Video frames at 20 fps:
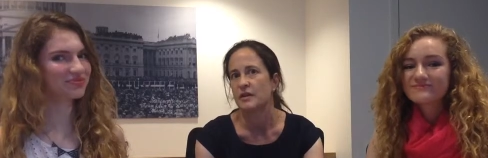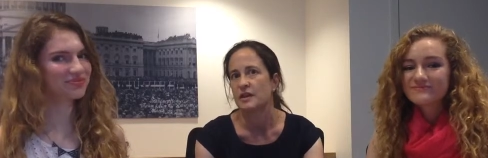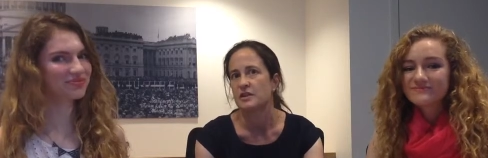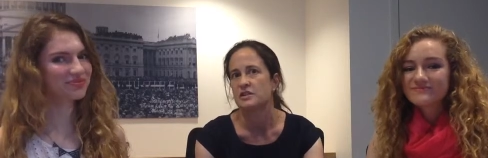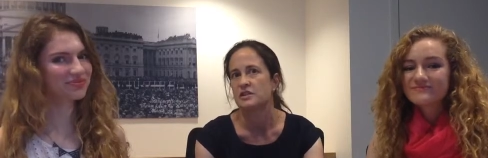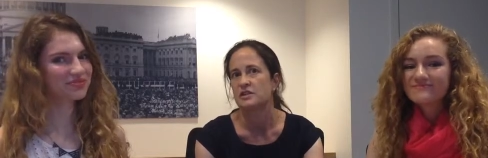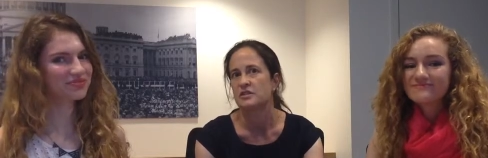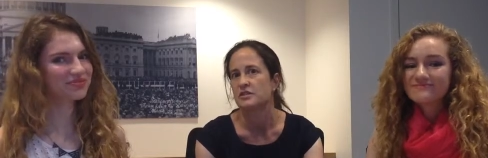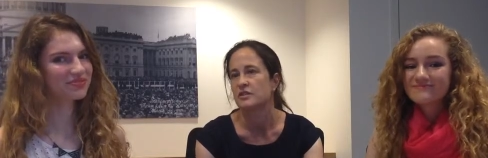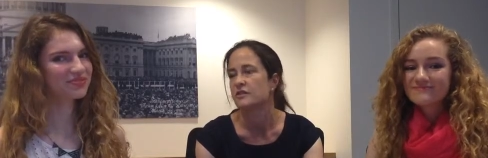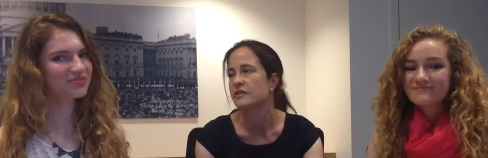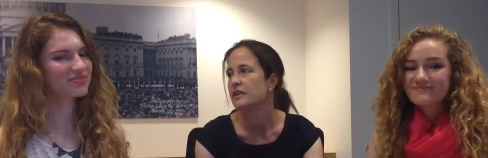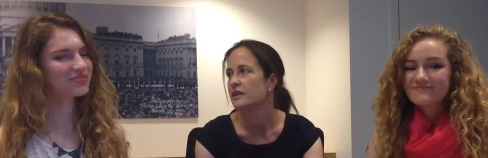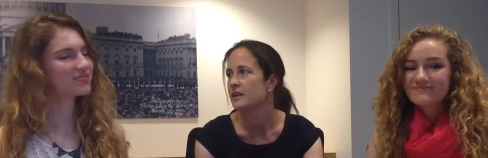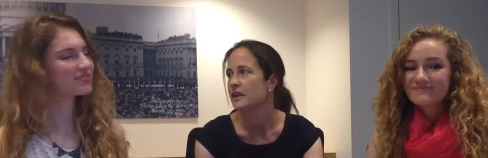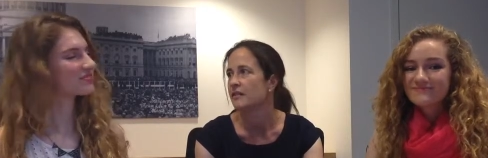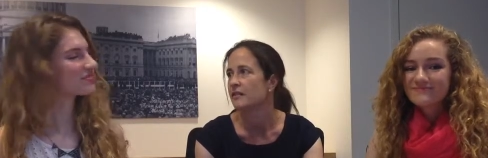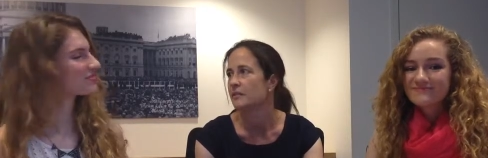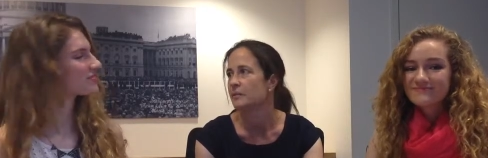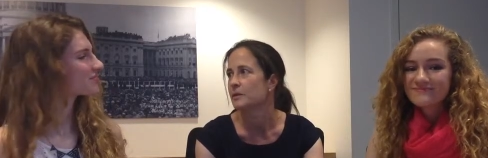Speaker 1: actually serving
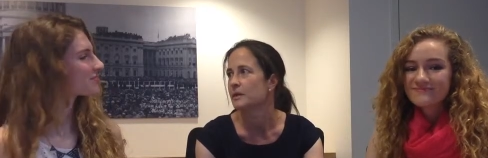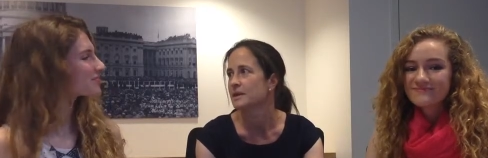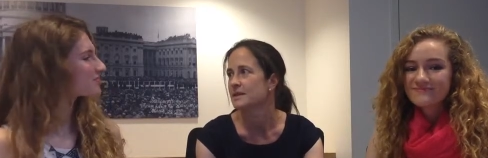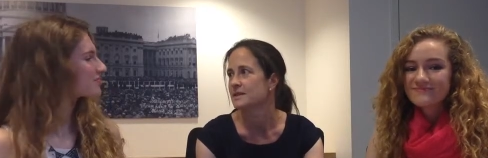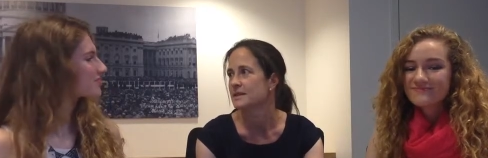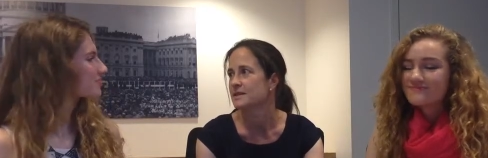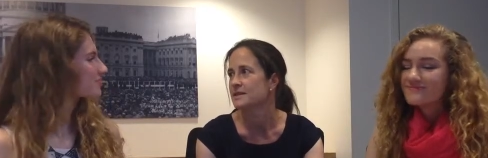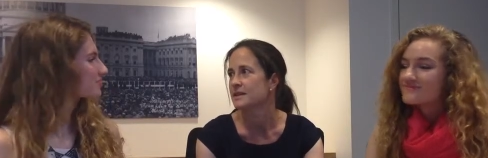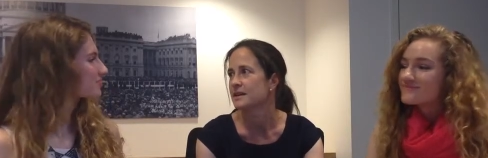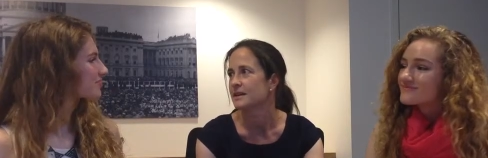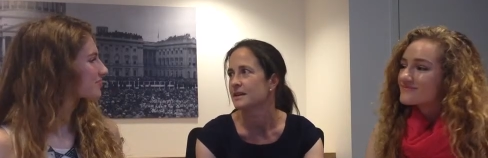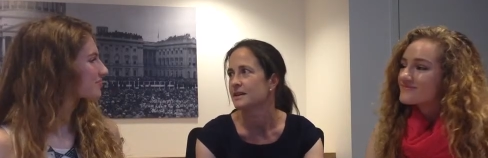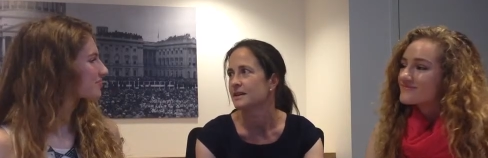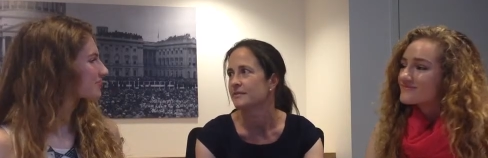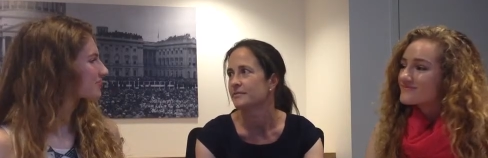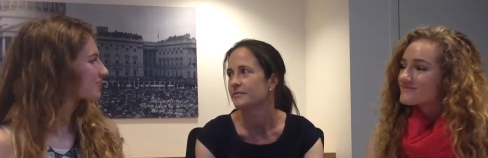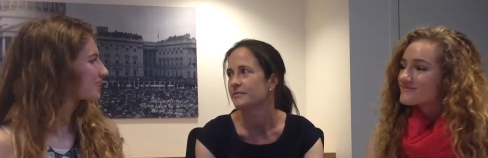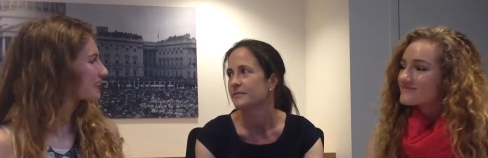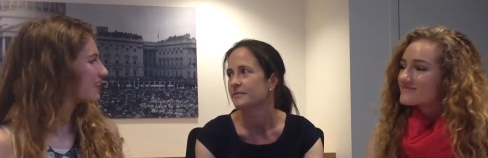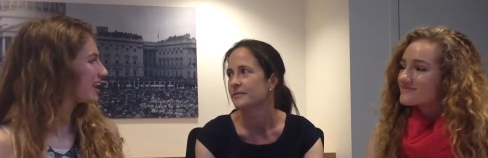in government is
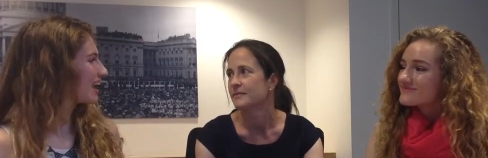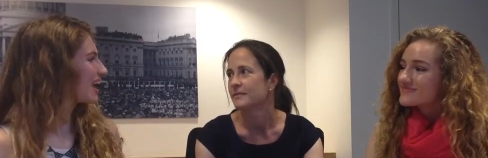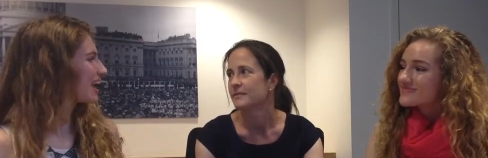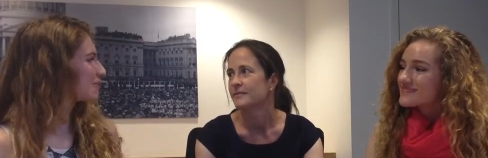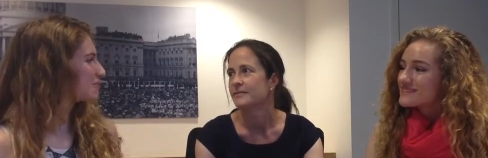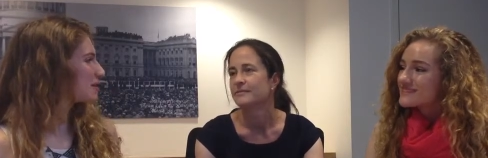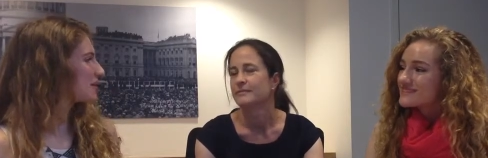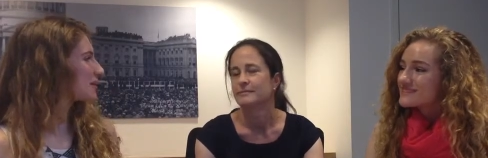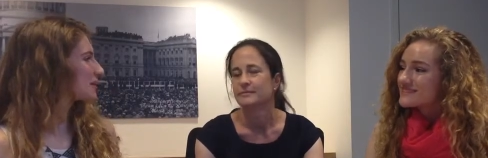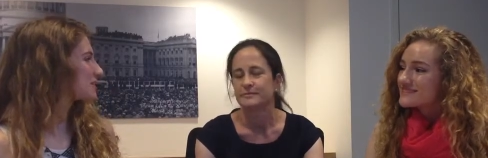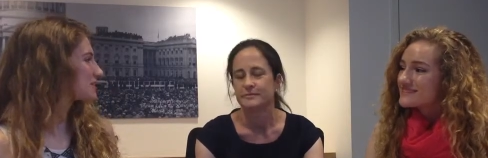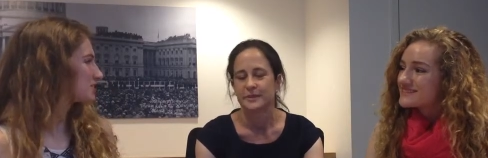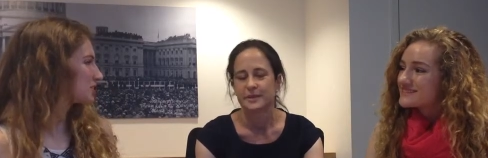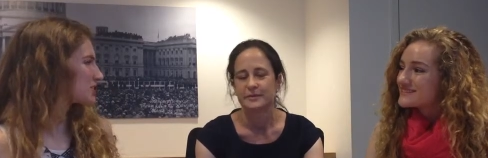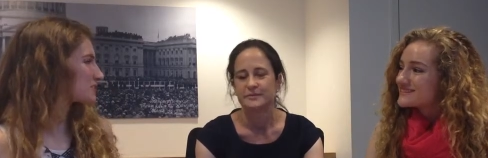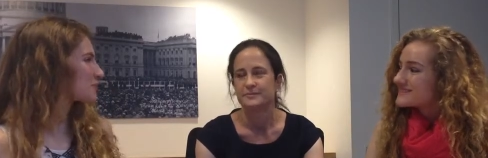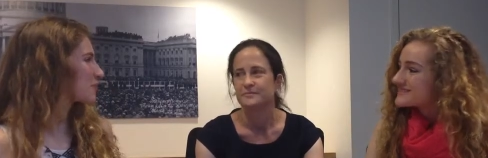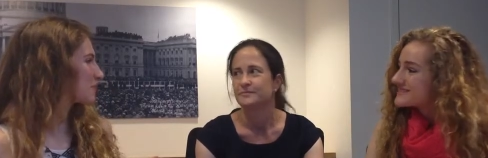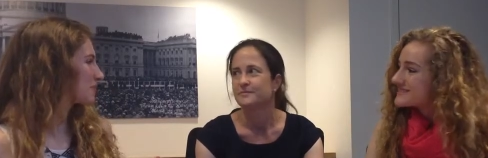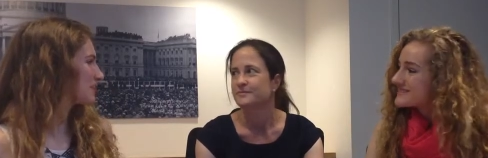exciting.
Speaker 2: Yeah, I mean that's
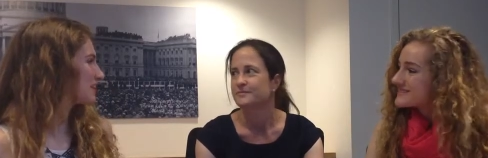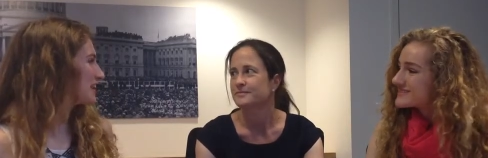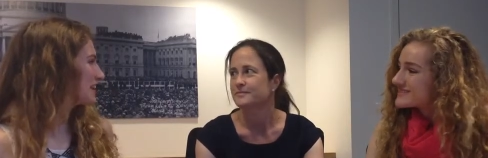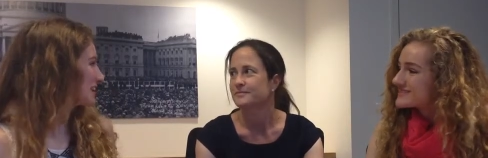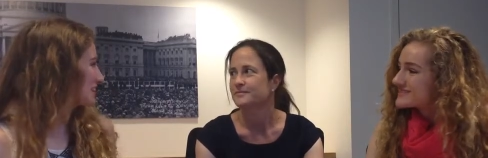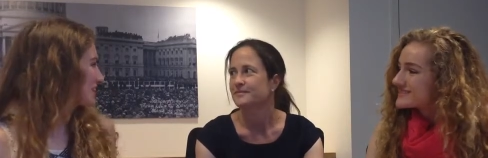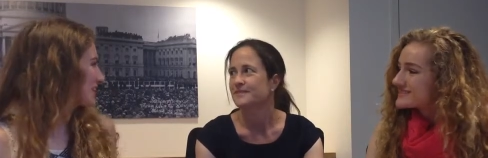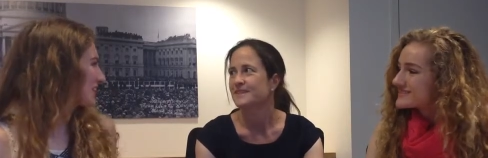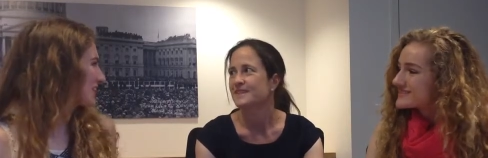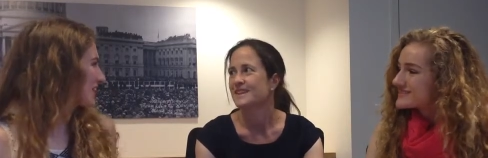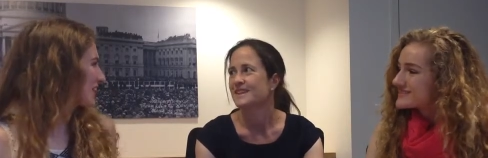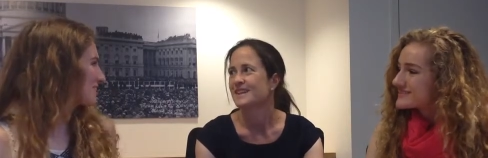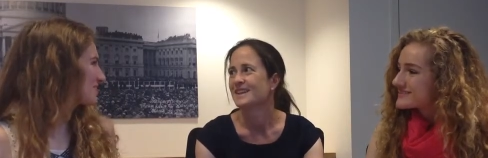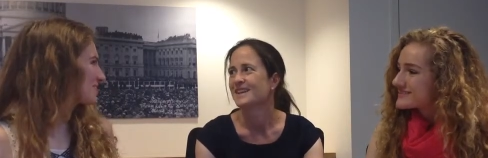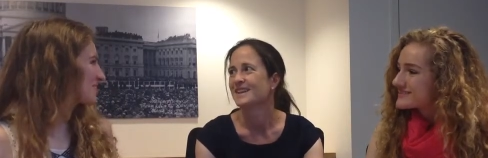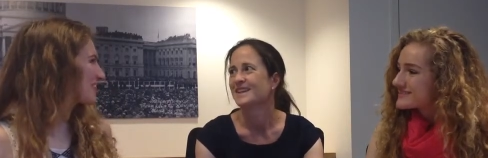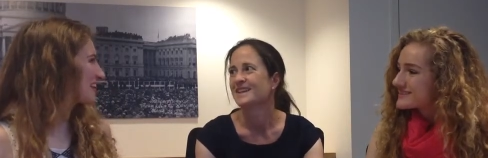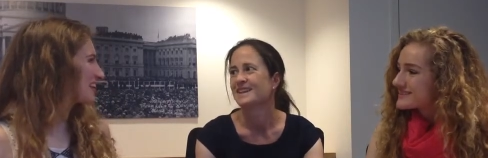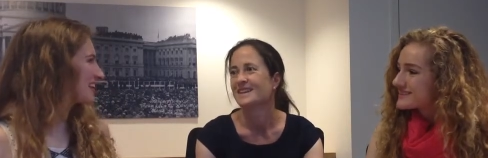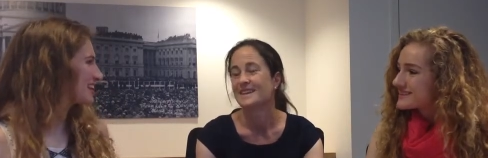just what we need in our
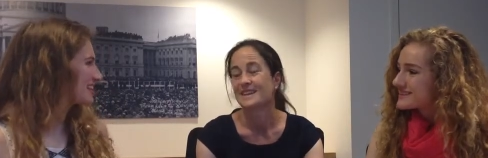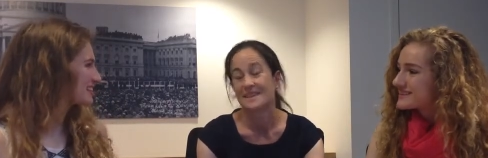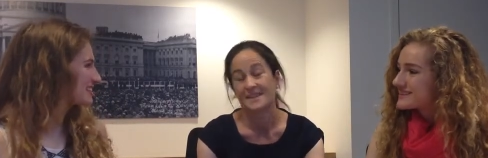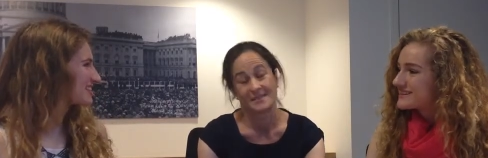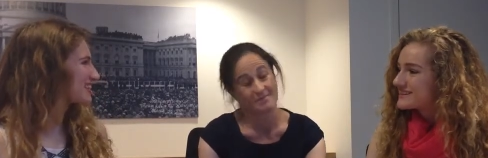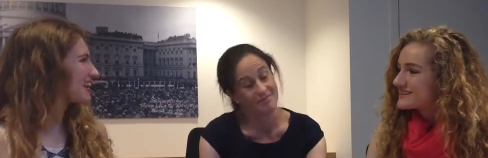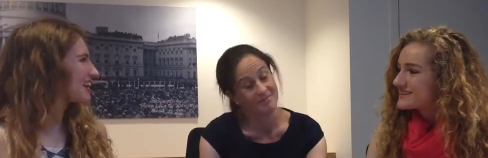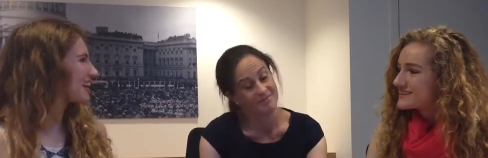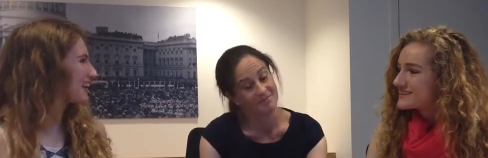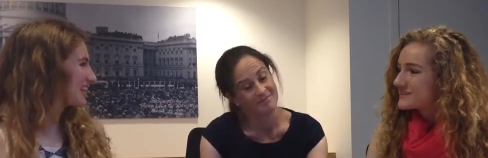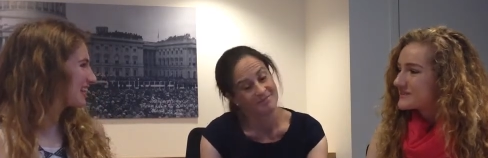government is yeah,